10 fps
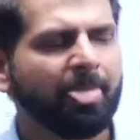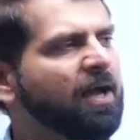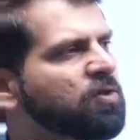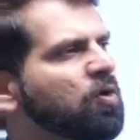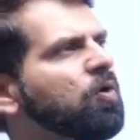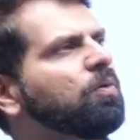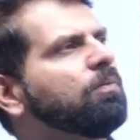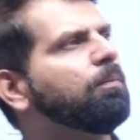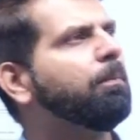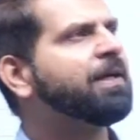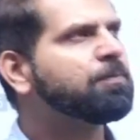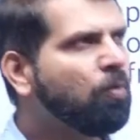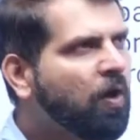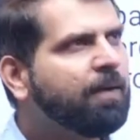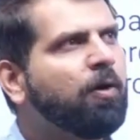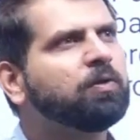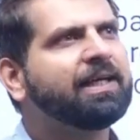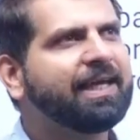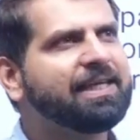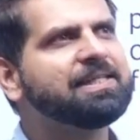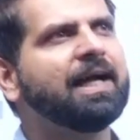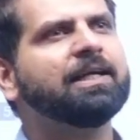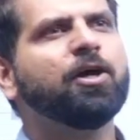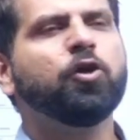so it's more about the case that